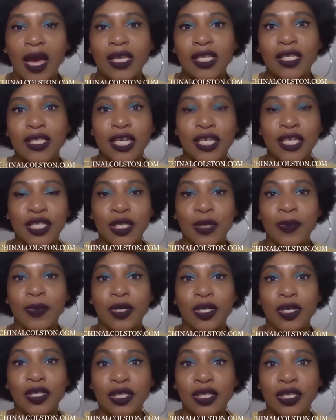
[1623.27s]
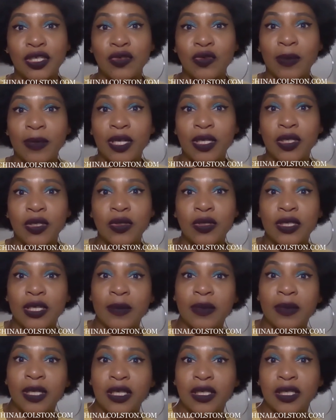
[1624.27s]
I said to the person, do you want me to do
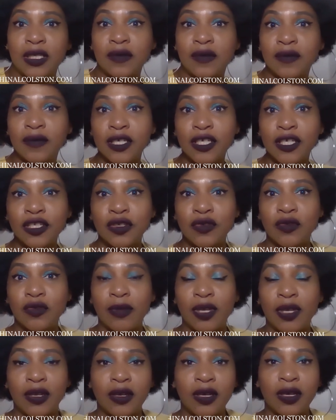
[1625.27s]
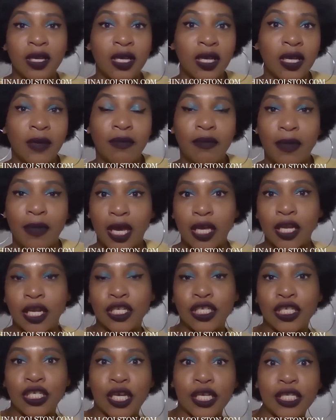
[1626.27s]
something different? Do you want me to make an
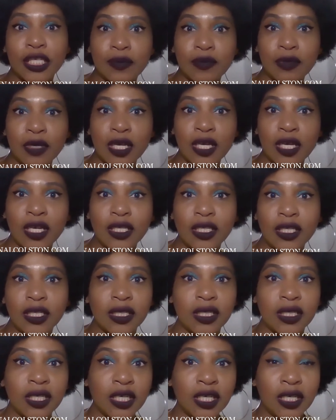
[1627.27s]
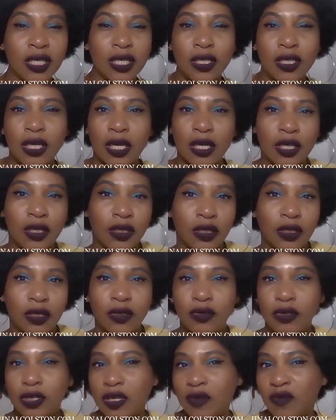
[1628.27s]
adjustment?
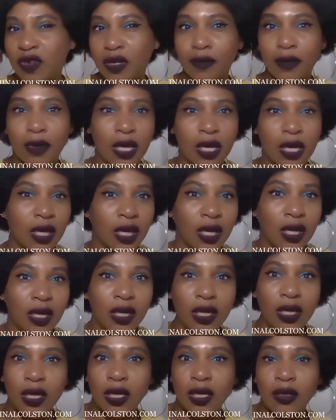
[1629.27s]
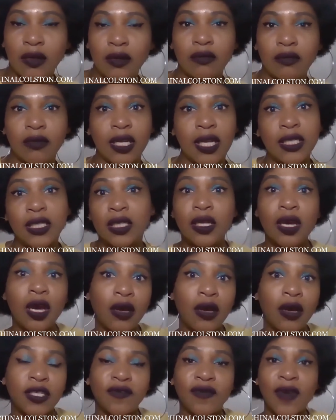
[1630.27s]
Do you need me to make any? And they said,
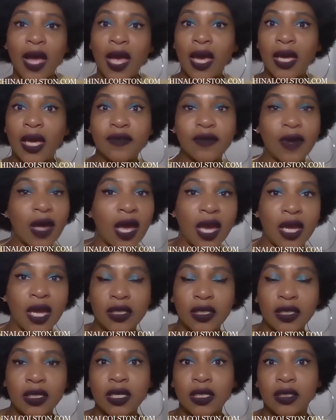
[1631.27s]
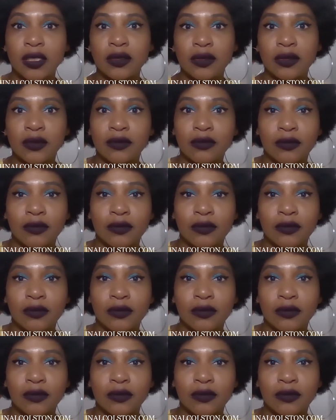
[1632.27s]
no, it's fine. It's fine. It's good.